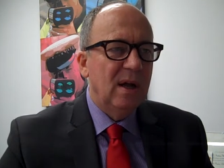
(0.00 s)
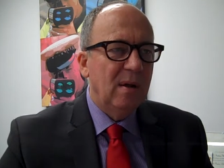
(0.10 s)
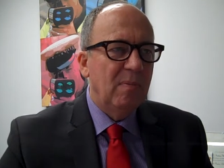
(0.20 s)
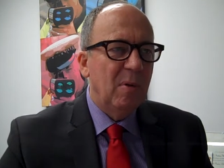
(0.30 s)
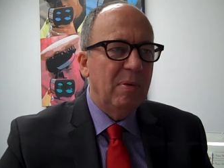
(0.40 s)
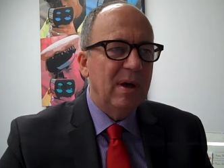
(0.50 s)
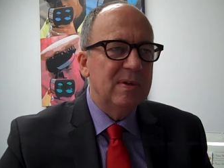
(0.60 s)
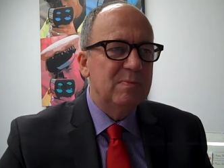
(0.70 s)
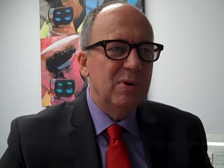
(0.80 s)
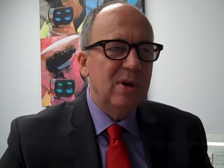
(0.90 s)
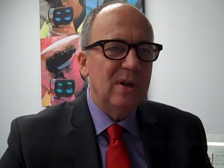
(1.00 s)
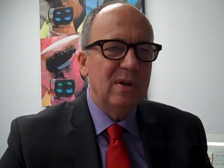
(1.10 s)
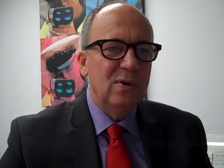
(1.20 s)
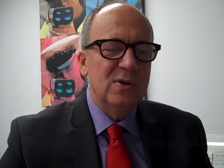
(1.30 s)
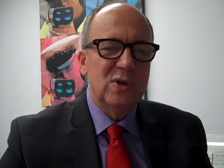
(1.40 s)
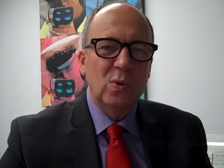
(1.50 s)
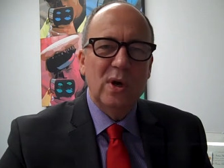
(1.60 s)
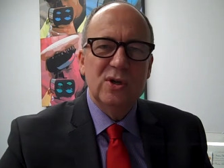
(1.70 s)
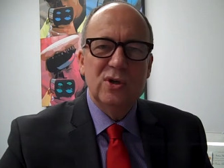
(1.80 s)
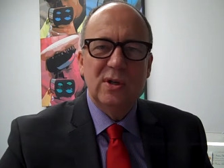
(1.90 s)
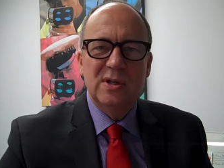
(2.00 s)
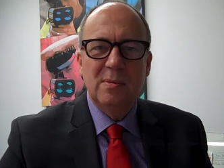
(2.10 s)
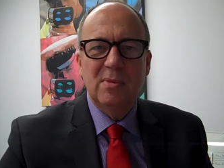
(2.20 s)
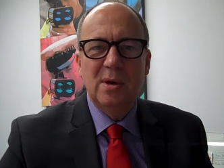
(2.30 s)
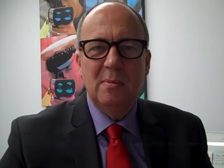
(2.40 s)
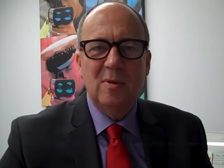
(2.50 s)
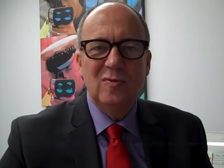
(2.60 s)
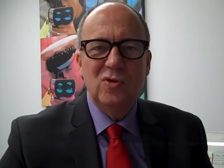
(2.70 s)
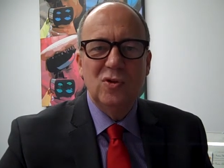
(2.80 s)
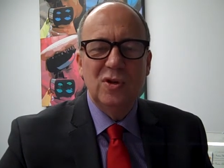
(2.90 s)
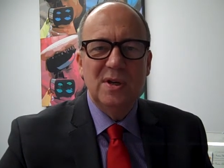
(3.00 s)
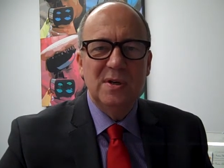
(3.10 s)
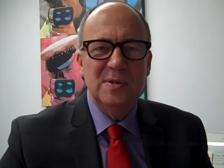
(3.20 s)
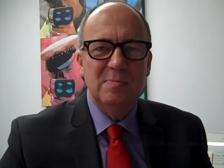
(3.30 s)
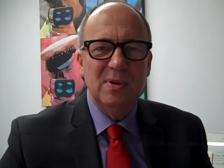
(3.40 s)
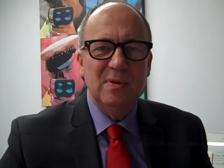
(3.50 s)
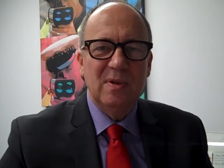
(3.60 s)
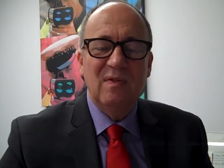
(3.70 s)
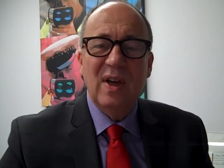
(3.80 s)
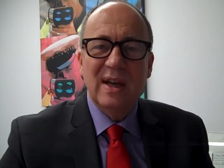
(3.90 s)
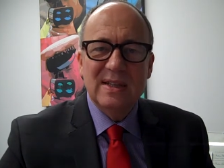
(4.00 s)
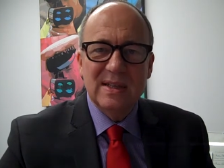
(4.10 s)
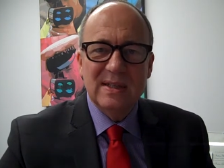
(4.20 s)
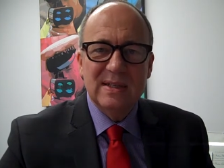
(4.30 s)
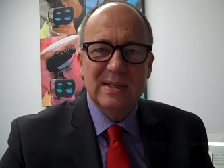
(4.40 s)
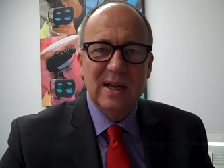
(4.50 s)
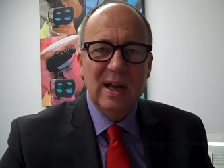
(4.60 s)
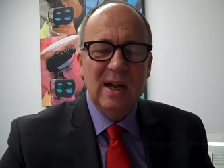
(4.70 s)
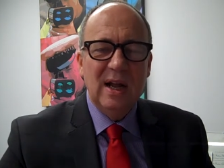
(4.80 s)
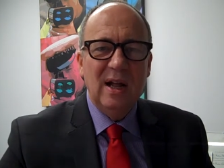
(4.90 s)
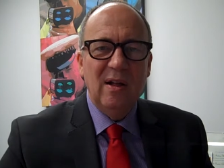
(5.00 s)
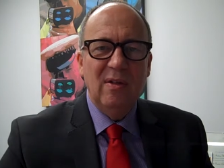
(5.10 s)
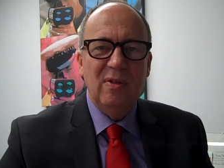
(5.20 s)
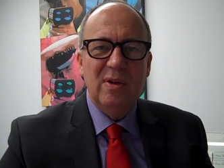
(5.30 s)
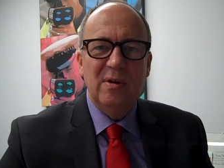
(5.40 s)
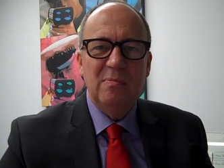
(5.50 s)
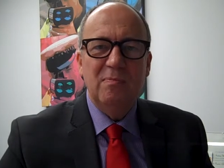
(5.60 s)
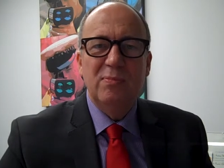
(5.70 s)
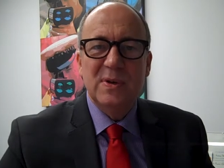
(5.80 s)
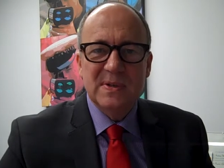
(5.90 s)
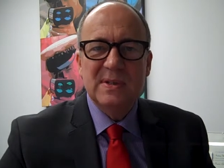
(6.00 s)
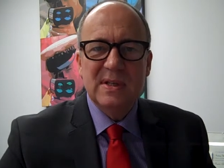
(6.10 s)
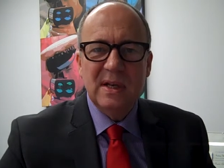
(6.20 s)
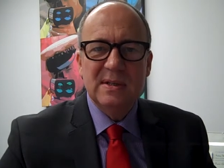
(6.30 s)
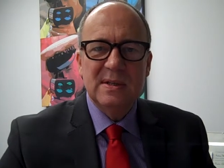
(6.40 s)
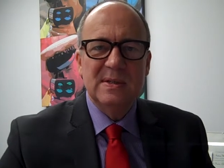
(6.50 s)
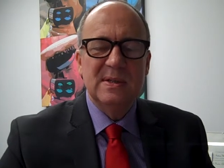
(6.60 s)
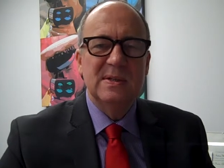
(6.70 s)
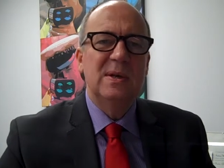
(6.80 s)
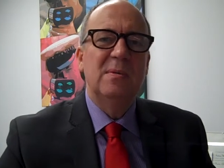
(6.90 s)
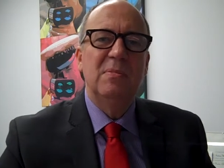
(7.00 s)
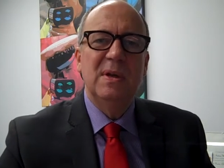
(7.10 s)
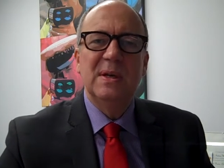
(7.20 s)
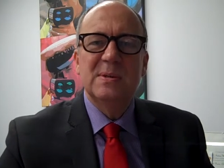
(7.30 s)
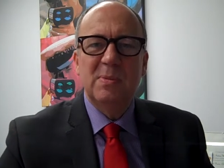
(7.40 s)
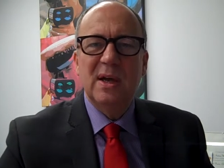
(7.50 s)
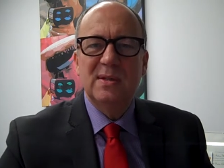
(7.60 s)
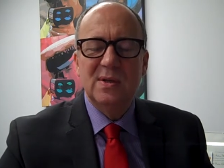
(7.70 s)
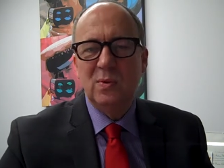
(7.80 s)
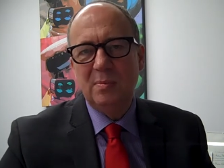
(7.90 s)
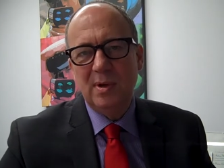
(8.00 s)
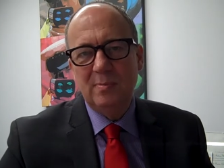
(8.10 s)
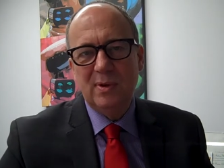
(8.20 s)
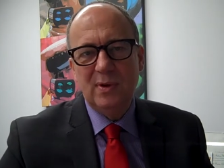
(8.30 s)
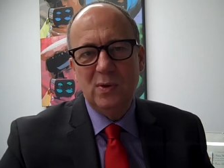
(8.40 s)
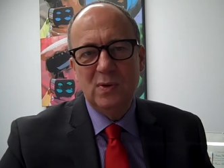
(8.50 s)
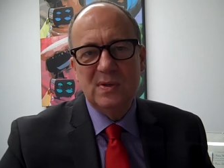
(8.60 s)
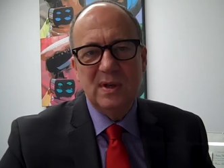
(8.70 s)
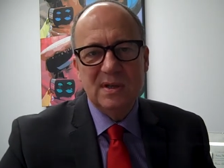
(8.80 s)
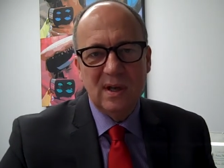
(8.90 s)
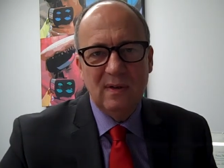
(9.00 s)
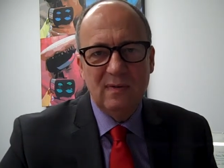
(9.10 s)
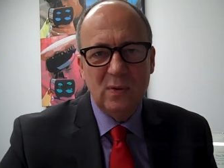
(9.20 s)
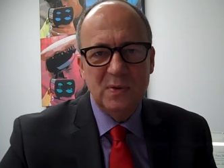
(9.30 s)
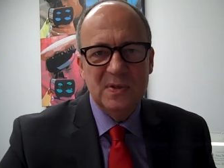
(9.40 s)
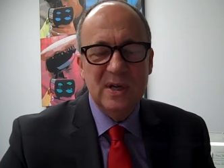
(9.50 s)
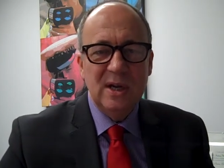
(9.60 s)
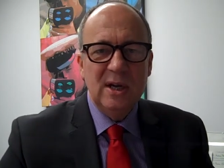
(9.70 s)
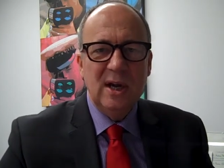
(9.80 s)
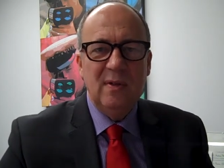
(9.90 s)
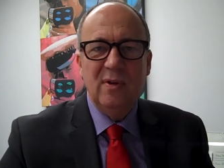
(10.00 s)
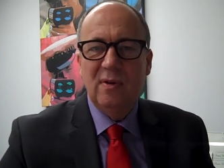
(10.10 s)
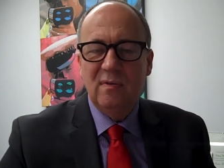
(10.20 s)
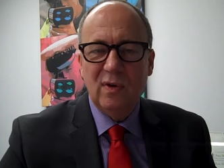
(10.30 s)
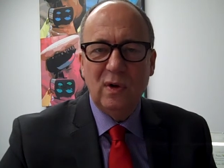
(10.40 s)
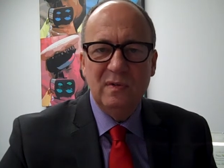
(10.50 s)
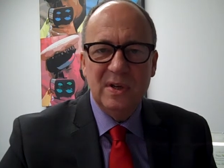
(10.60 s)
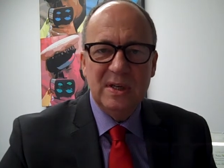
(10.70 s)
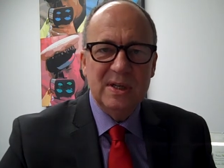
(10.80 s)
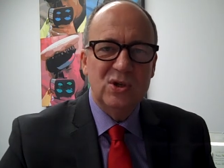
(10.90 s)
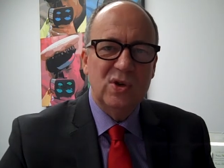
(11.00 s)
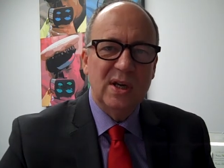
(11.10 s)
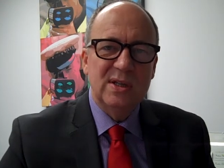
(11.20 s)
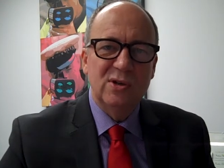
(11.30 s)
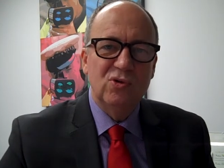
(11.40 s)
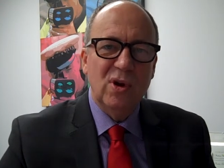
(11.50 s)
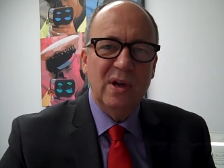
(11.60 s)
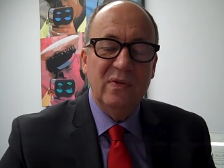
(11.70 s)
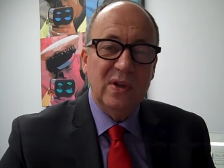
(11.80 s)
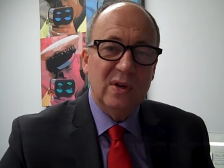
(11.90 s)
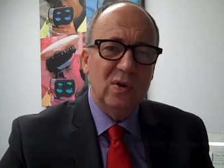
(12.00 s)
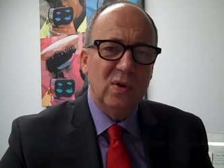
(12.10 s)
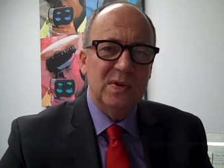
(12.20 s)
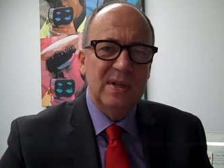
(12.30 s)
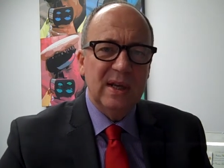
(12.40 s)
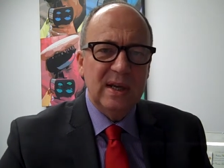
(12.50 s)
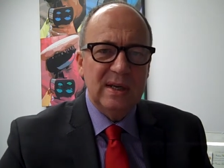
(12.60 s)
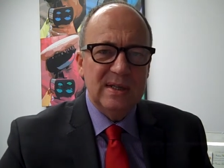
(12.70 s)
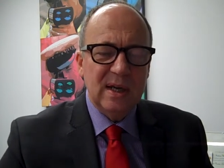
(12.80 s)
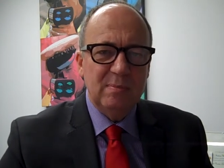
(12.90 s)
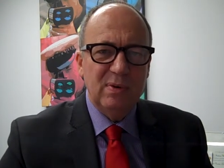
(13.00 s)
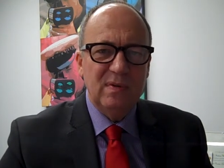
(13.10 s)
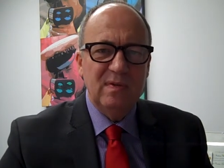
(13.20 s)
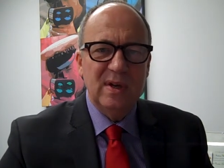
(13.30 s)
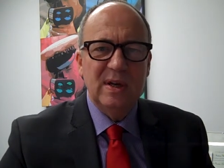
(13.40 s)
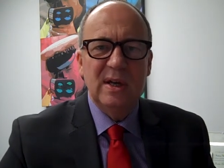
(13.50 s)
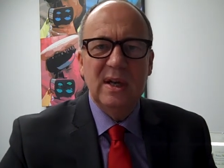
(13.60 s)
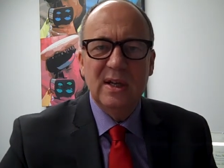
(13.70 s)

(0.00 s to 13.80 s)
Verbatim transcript: Um, the ban's pretty inconsequential, it's a minimum of two years, but the fact is uh, that prison sentences can be expected where people use their telephones and they're involved in distracted driving and causing any type of uh,